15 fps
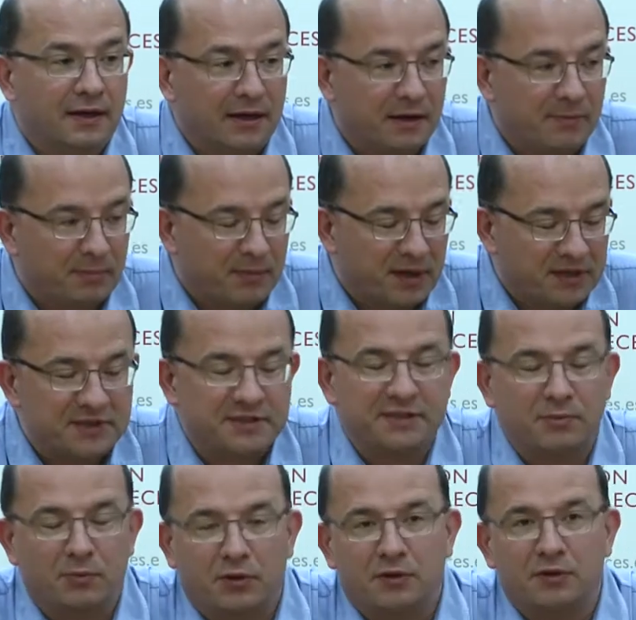a much
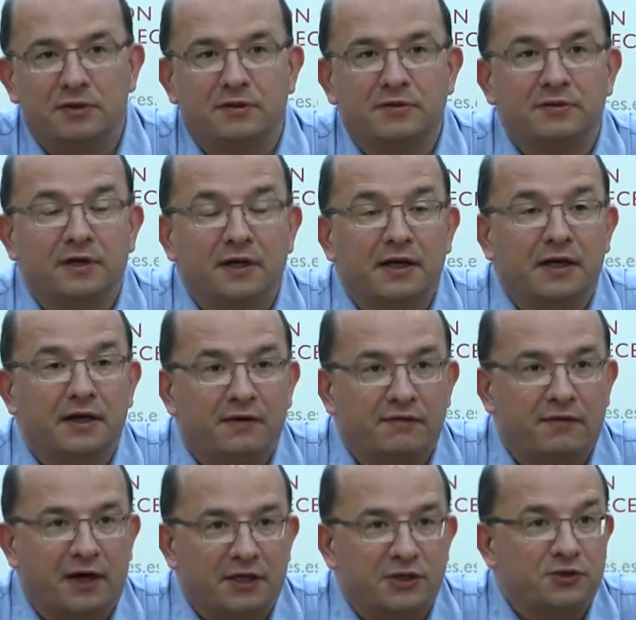smaller
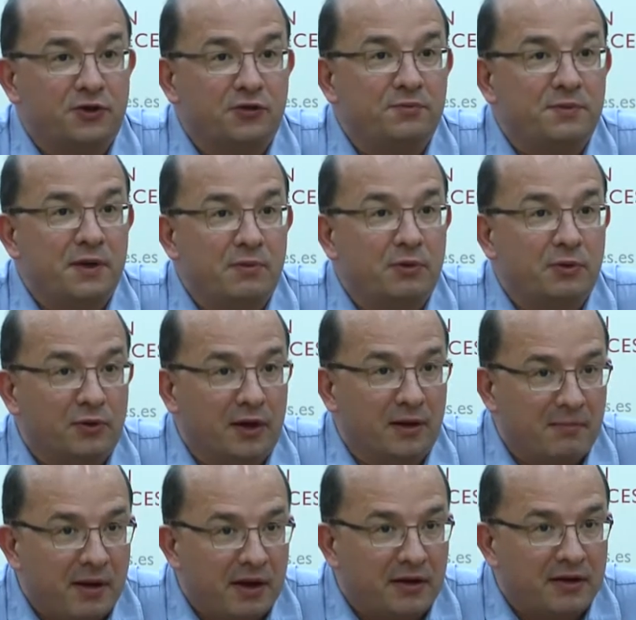fraction of people who are
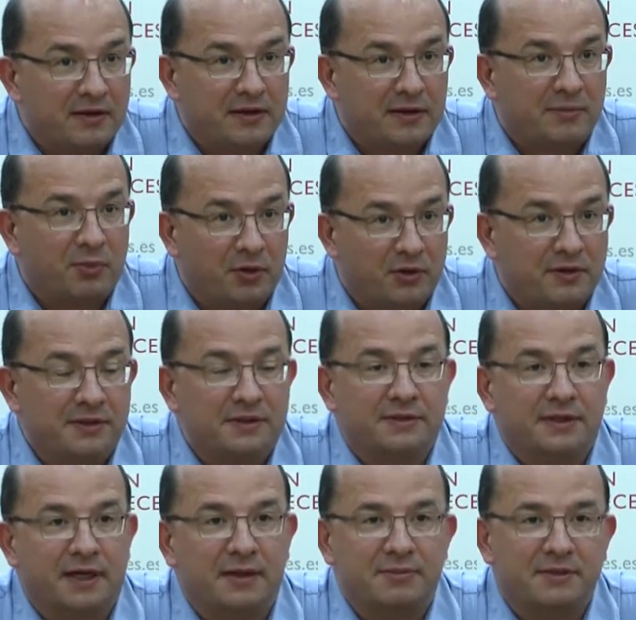married at a point in
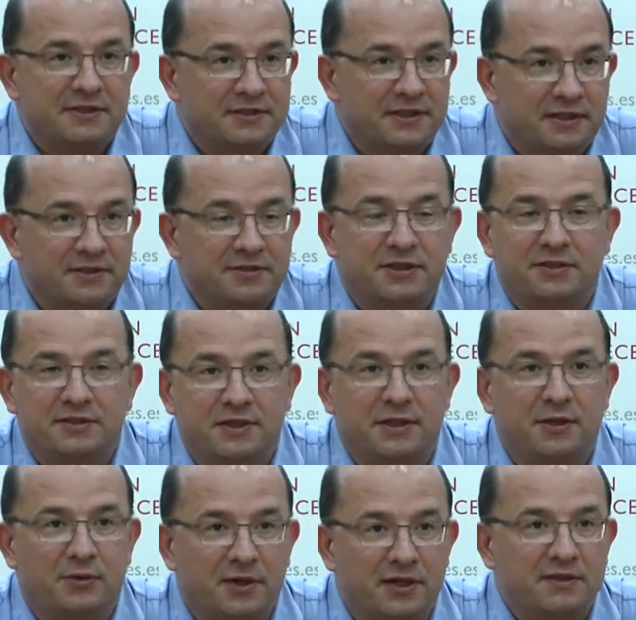time. This is not just in
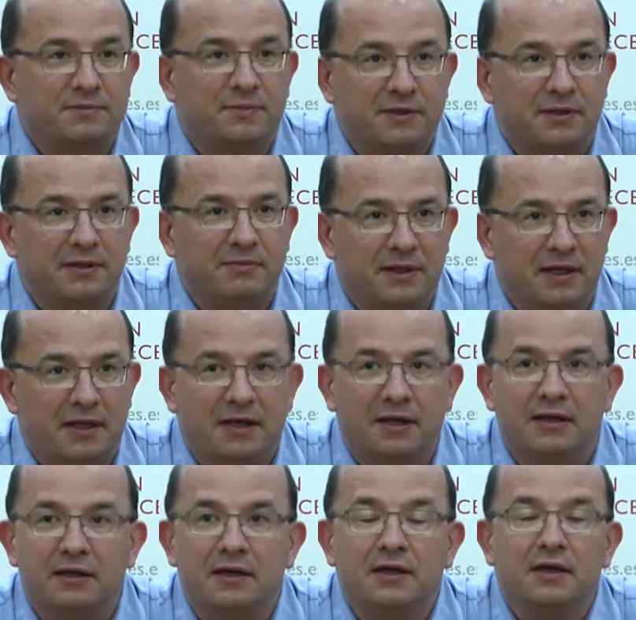US, but in
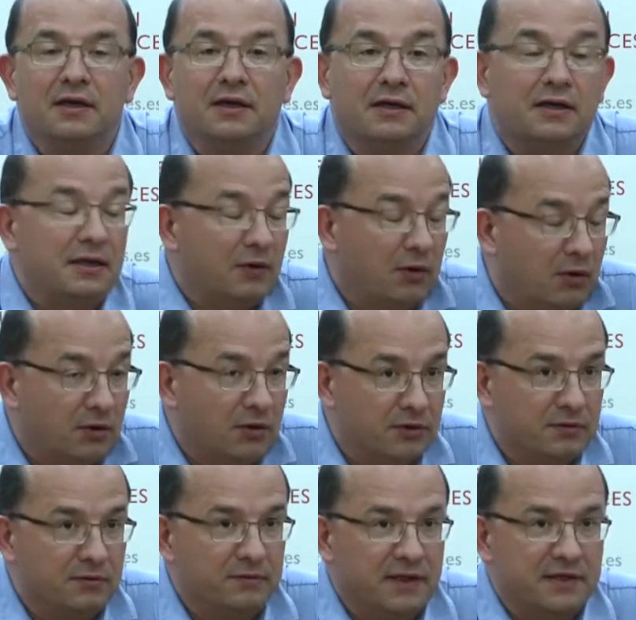
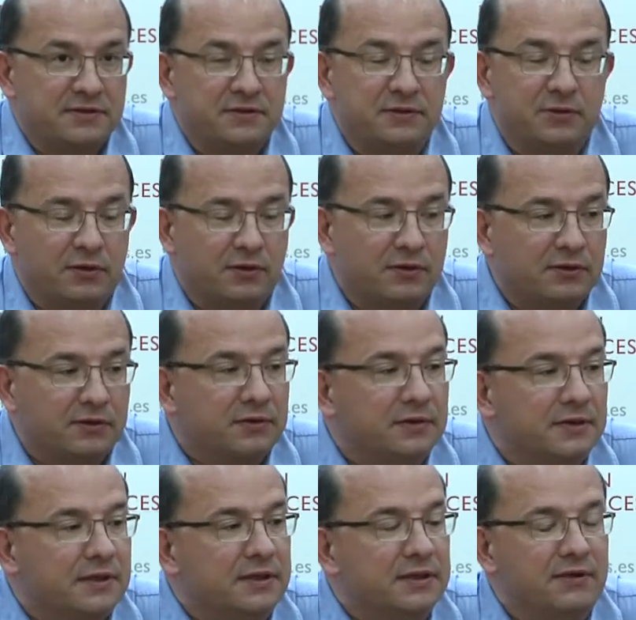all
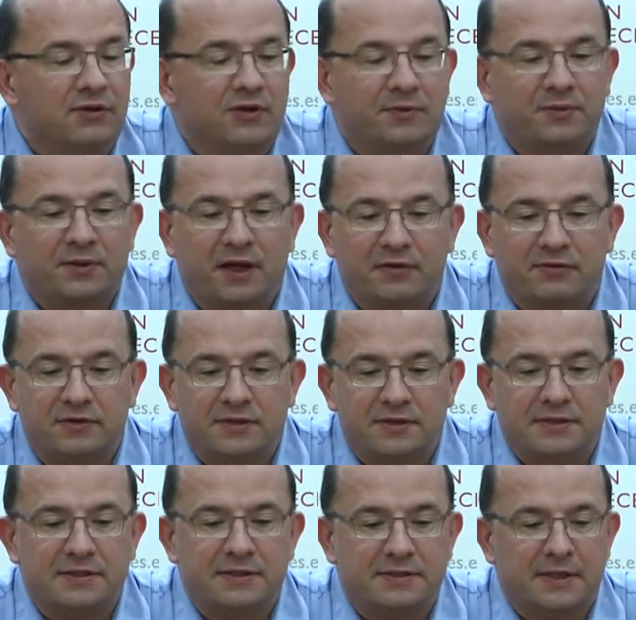developed countries,
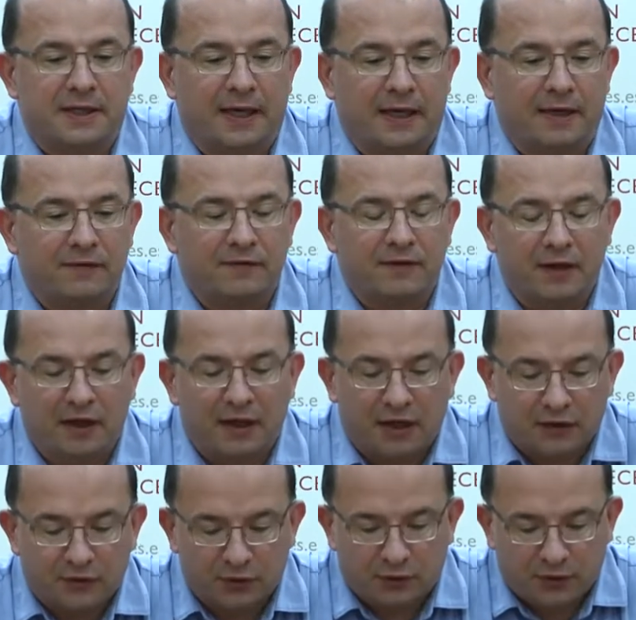this is the case.
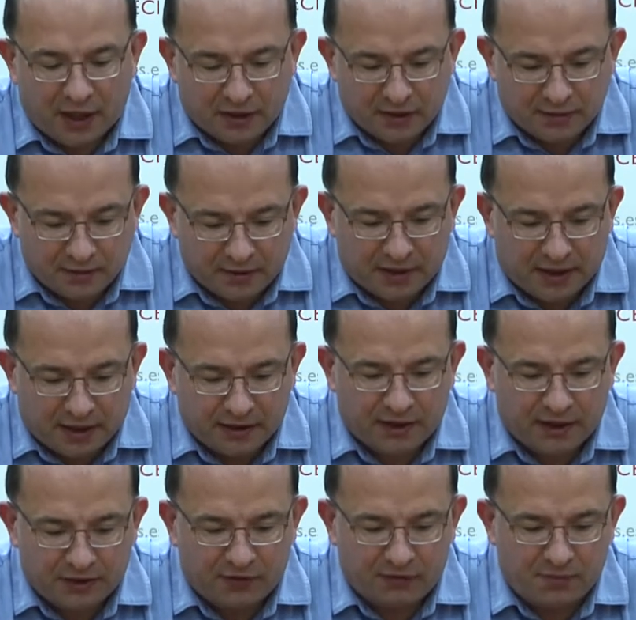So together with
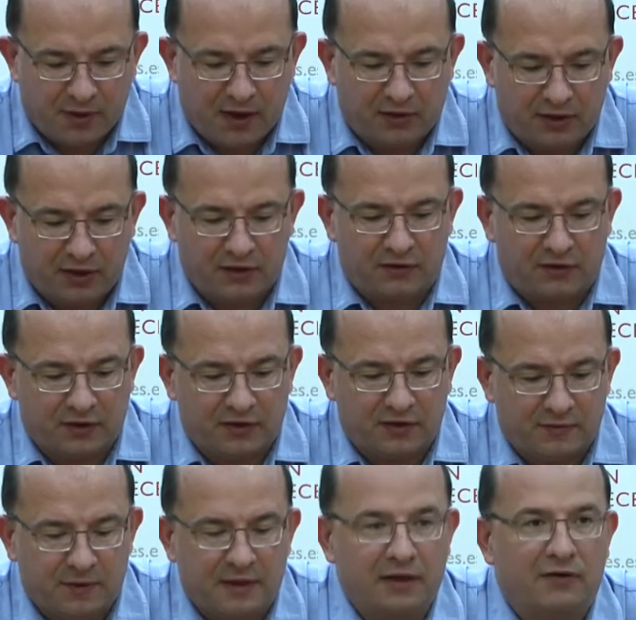decline of marriage, there
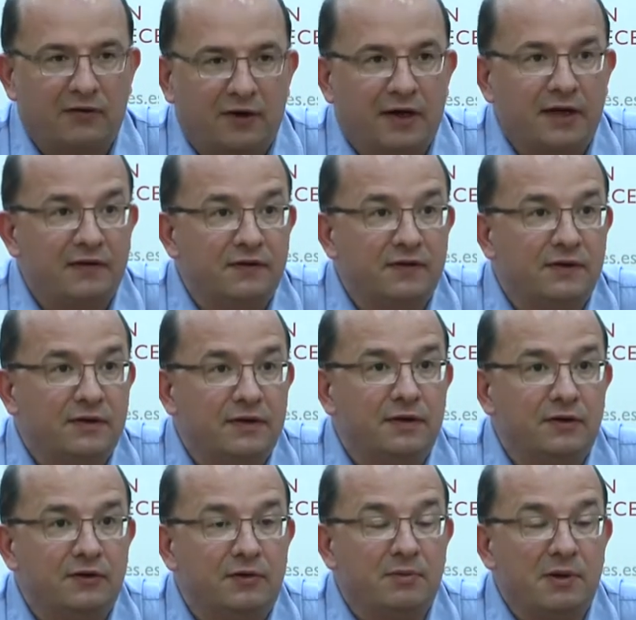has been a rise in
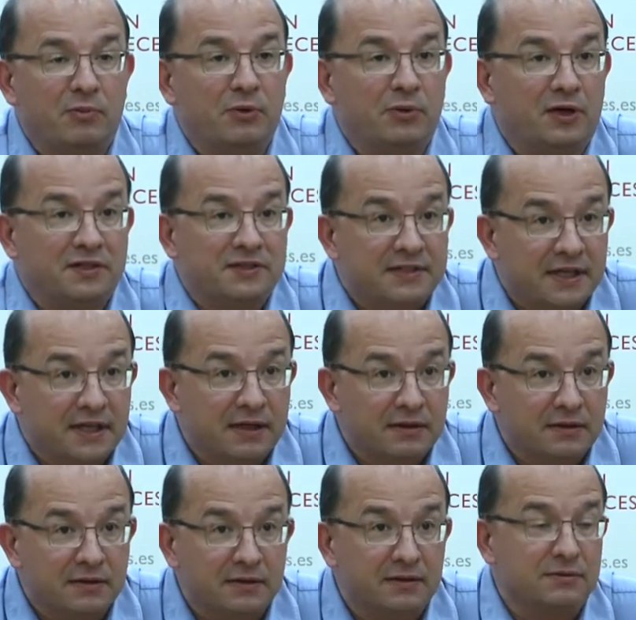the people who are
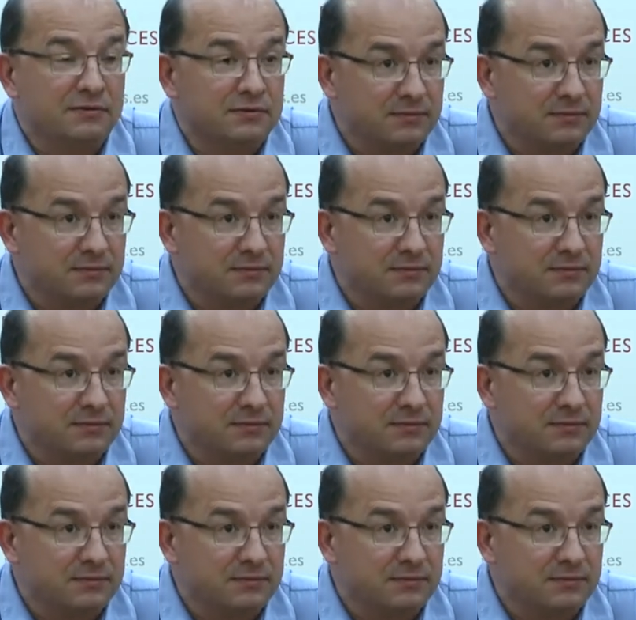single.